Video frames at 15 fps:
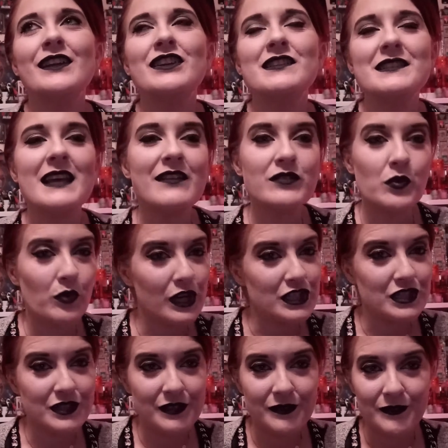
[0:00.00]
you just have to
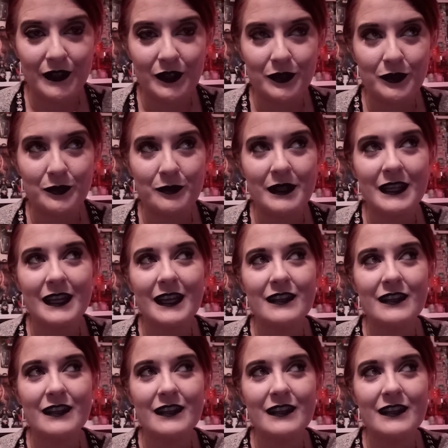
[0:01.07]
watch the film.